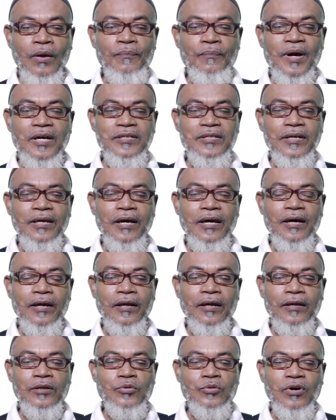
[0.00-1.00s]
passing
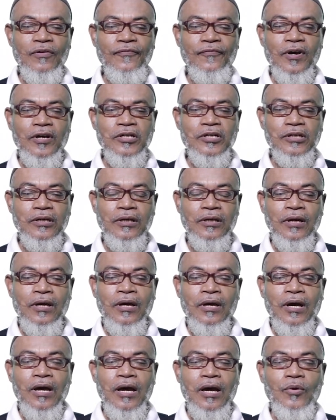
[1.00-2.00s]
array to a function,
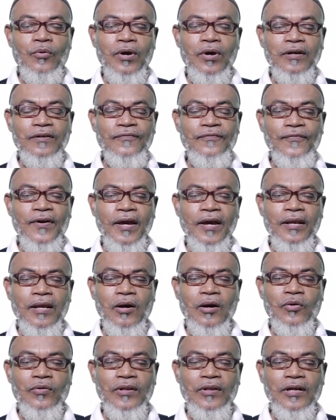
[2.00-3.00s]
and we have find
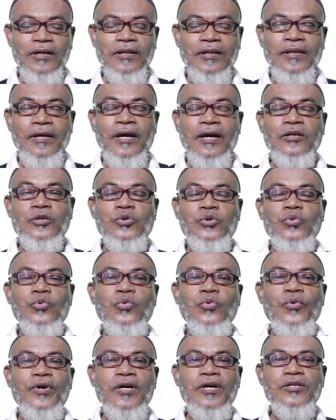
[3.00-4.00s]
out that there are
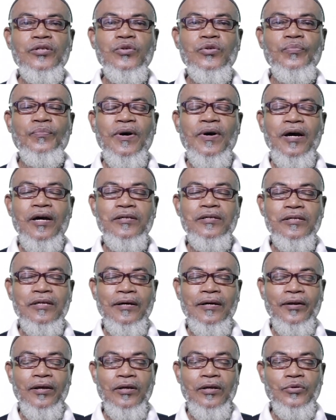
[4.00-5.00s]
two ways to pass
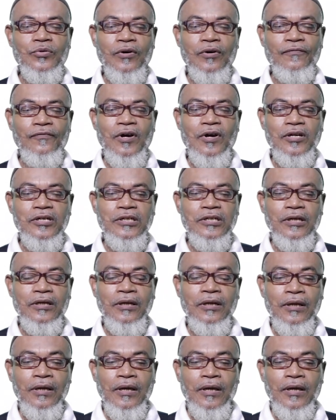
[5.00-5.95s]
array to a function.